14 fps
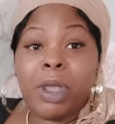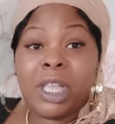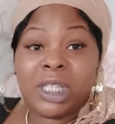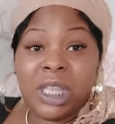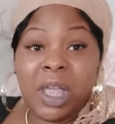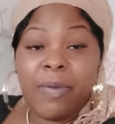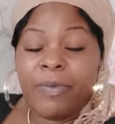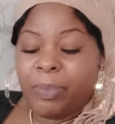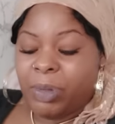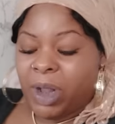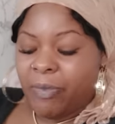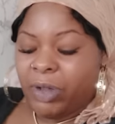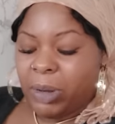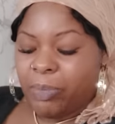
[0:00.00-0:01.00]
No, it's lovely,
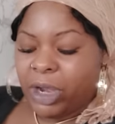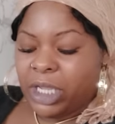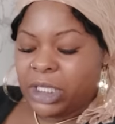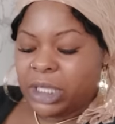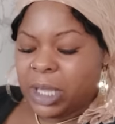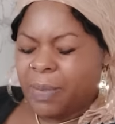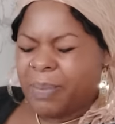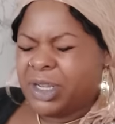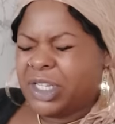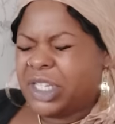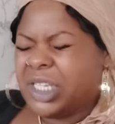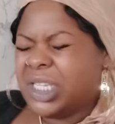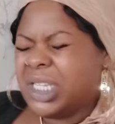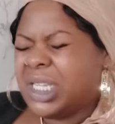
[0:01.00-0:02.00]
lovely bracelet, but
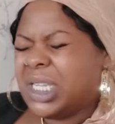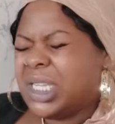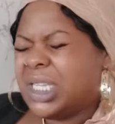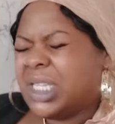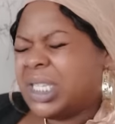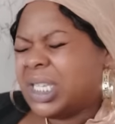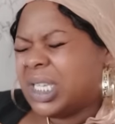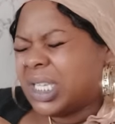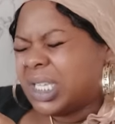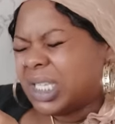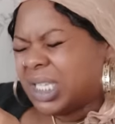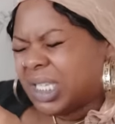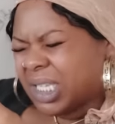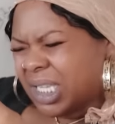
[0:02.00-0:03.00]

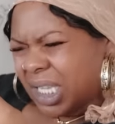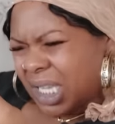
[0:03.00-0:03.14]
Jesus.